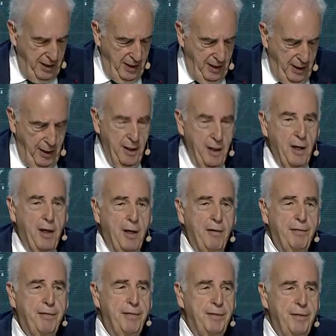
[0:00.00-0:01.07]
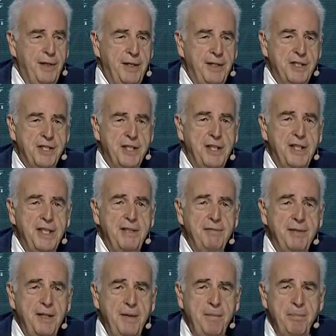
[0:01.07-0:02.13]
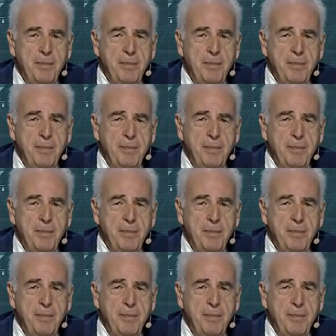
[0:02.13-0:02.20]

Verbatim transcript: in Geneva.